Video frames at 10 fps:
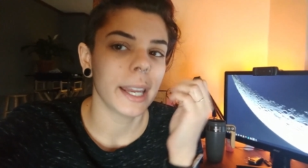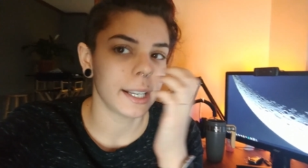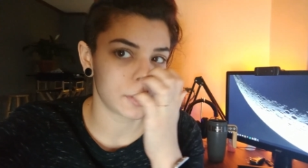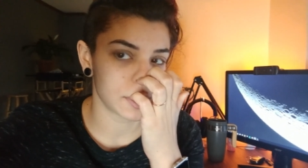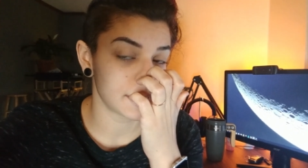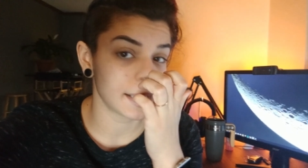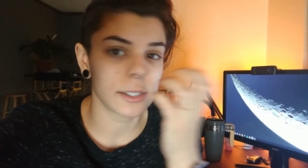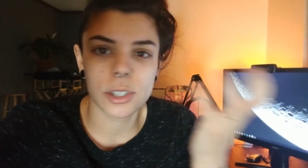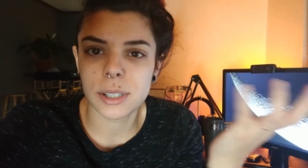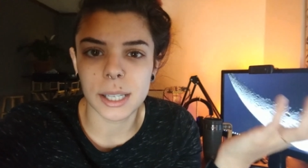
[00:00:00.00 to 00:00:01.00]
It's
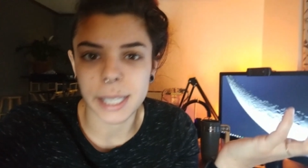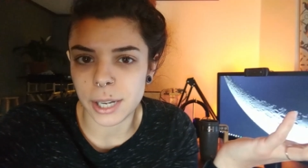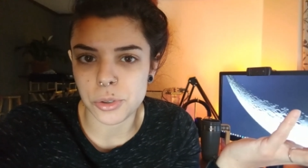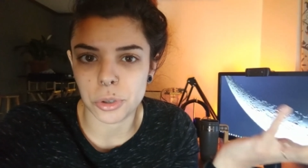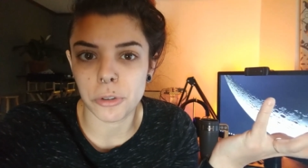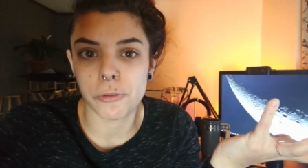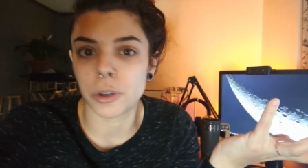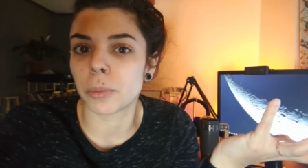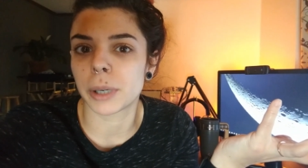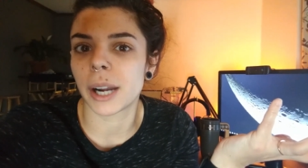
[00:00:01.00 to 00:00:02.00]
just a natural
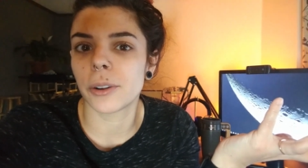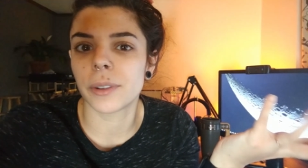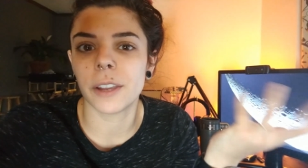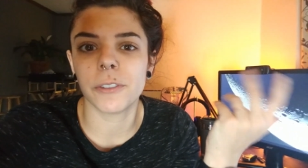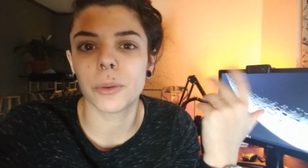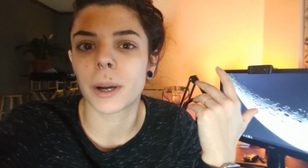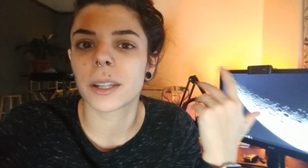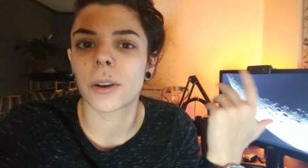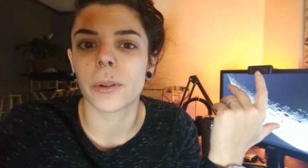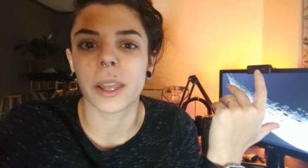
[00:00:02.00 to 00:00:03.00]
full brow. If you
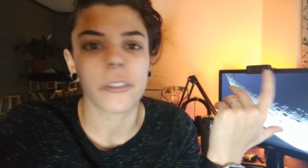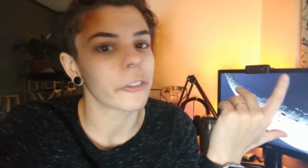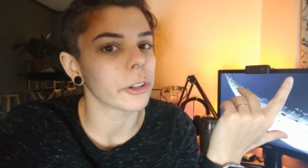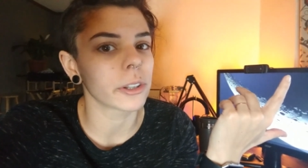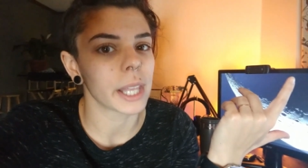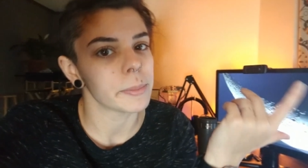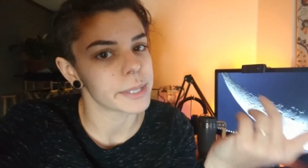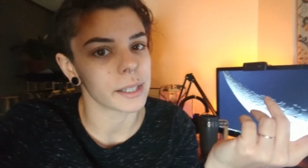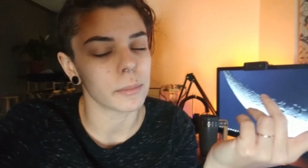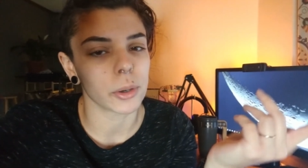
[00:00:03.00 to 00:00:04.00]
want to go like full
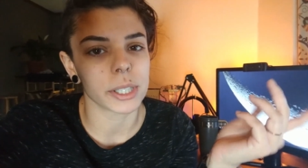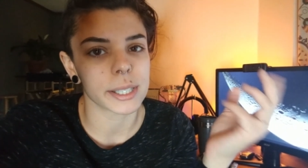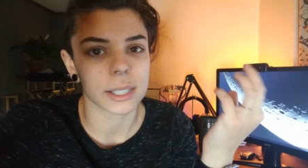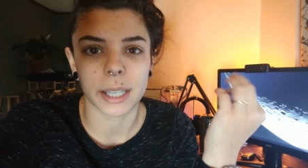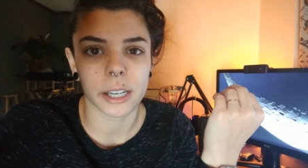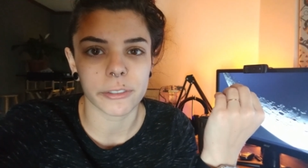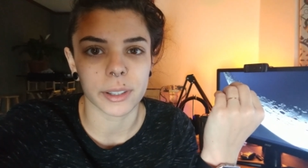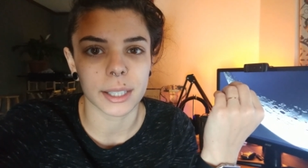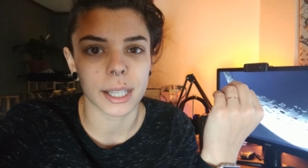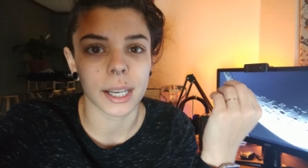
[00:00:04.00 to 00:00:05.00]
Glamzilla mode, you still got to
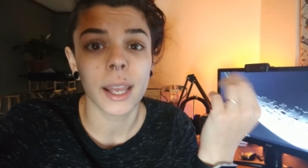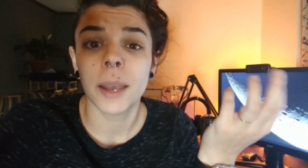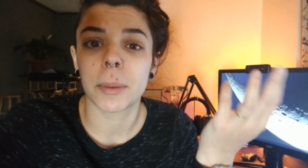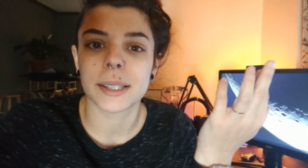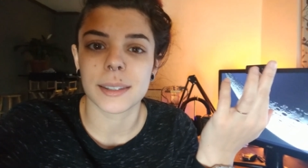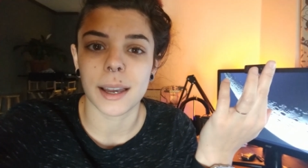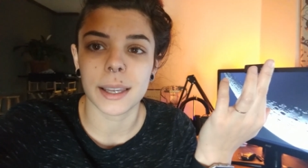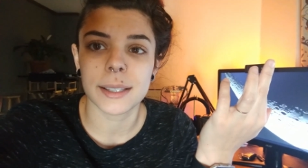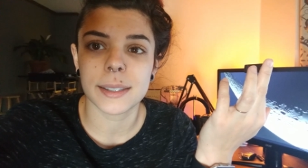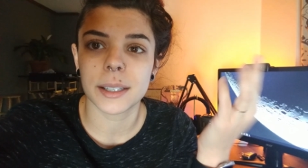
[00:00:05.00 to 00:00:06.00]
fill it in, but it's a
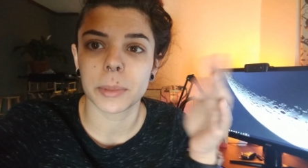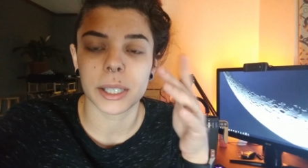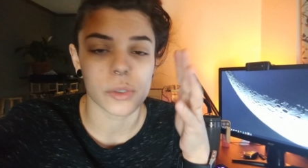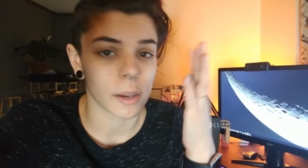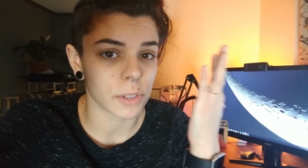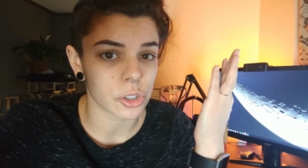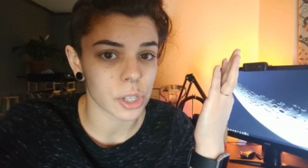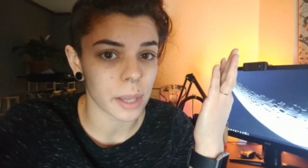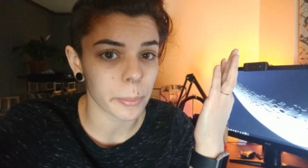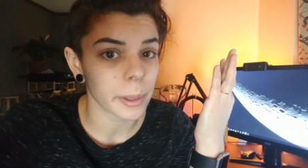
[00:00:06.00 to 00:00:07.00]
lot easier because you have the
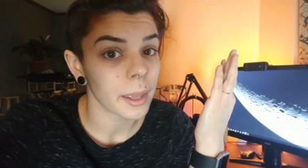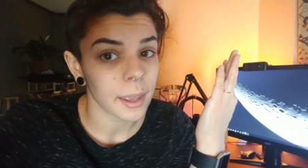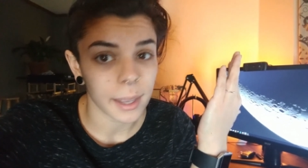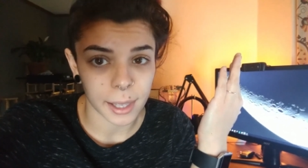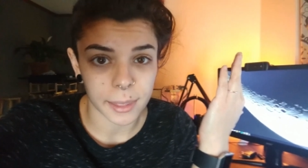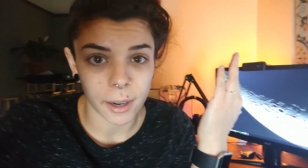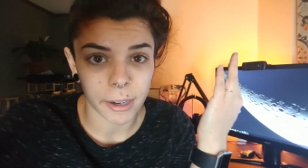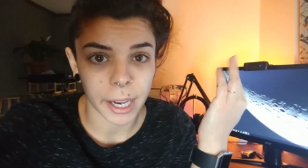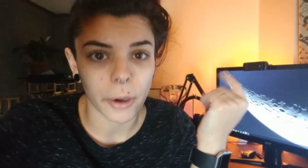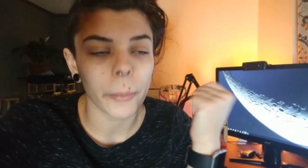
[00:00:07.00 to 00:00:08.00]
shape in there
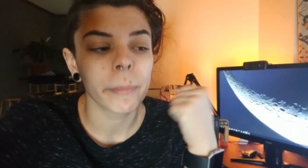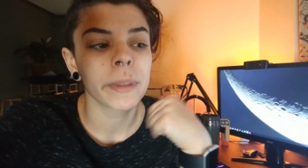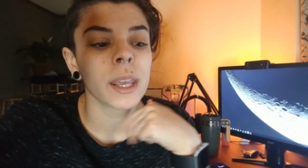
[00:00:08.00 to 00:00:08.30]
now.